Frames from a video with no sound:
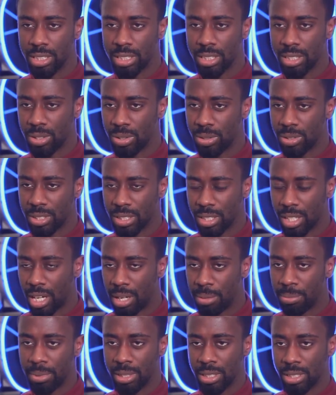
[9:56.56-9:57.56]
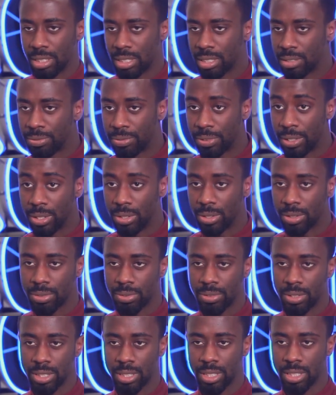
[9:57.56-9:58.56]
is, you know, just come and just feed
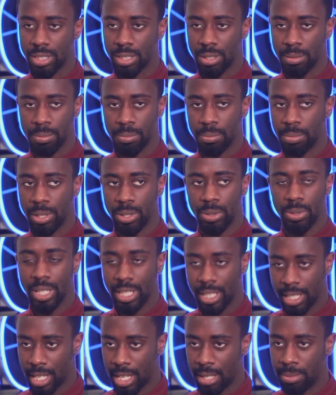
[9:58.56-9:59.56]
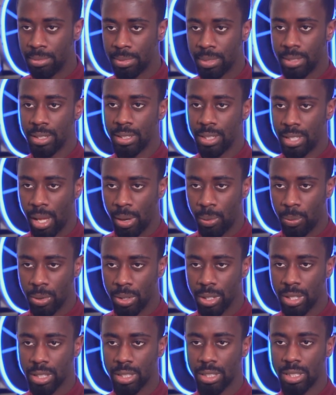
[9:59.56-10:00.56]
off the system. But no, they came, they
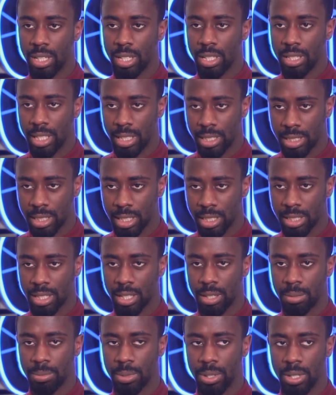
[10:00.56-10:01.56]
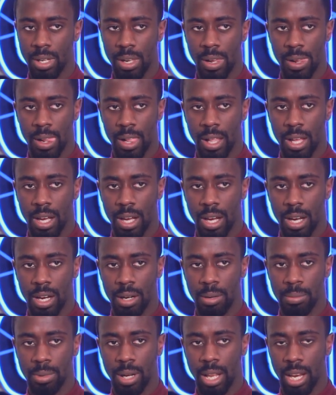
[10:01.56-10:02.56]
worked, they set up
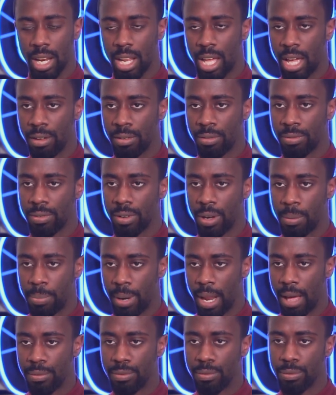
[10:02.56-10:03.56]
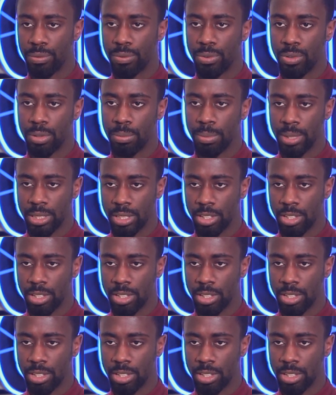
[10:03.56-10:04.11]
a life, a platform for